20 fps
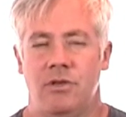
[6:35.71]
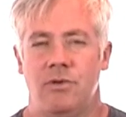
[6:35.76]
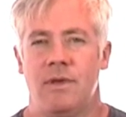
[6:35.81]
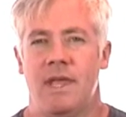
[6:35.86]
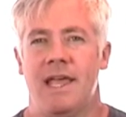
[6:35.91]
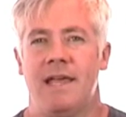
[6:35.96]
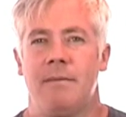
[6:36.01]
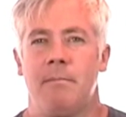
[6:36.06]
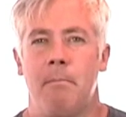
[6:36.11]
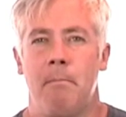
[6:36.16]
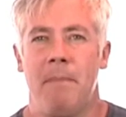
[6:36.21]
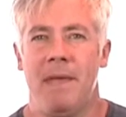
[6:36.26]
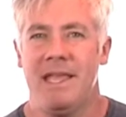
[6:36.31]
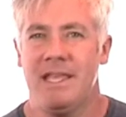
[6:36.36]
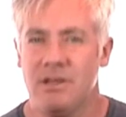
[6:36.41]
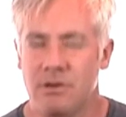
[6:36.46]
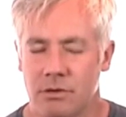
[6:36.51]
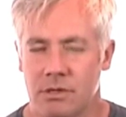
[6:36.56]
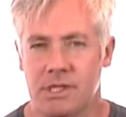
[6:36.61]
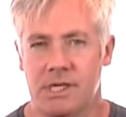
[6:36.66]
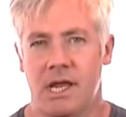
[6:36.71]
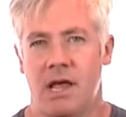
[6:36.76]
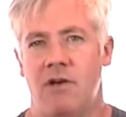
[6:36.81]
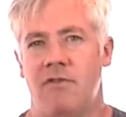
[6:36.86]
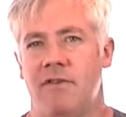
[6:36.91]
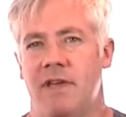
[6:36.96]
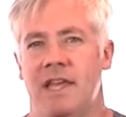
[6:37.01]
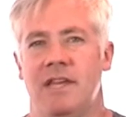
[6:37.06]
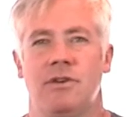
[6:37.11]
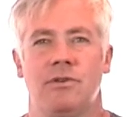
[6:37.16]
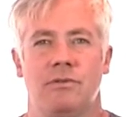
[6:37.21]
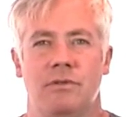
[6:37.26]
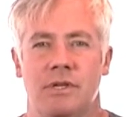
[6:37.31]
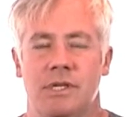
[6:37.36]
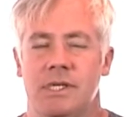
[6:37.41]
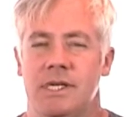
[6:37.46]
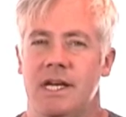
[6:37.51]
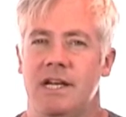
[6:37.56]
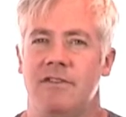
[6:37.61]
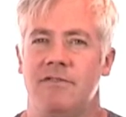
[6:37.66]
You can't make yourself enter
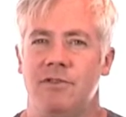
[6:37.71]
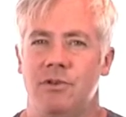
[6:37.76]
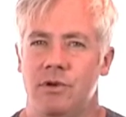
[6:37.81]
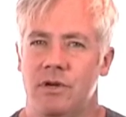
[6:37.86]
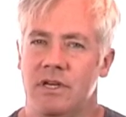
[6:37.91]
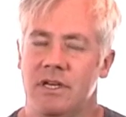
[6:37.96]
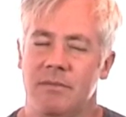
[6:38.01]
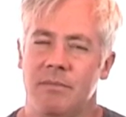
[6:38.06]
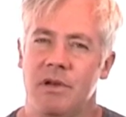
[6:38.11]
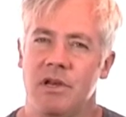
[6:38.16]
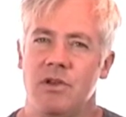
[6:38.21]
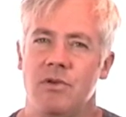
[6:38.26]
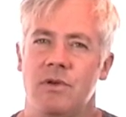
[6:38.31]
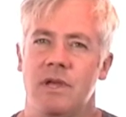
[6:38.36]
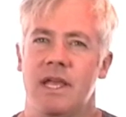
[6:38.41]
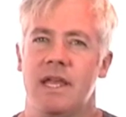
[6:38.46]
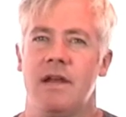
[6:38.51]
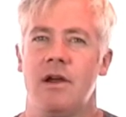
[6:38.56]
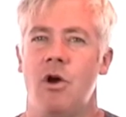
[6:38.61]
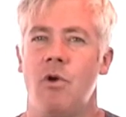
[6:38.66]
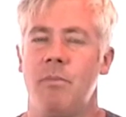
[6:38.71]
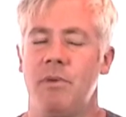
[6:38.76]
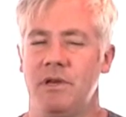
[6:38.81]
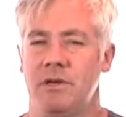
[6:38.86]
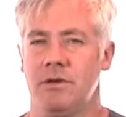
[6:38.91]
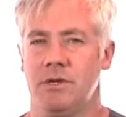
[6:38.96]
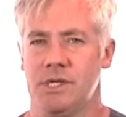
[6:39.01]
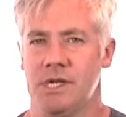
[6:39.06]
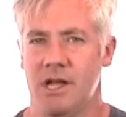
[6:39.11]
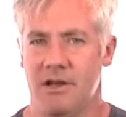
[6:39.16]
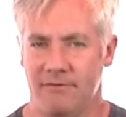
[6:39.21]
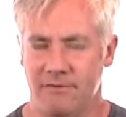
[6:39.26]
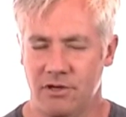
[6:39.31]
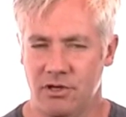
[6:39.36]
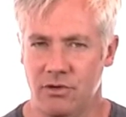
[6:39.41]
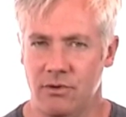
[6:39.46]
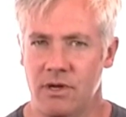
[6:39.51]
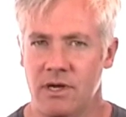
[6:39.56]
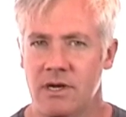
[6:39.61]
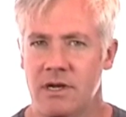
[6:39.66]
the state of unity, but you can open yourself
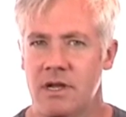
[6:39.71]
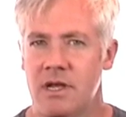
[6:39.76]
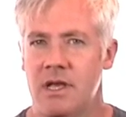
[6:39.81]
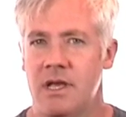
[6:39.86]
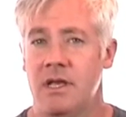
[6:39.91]
to it.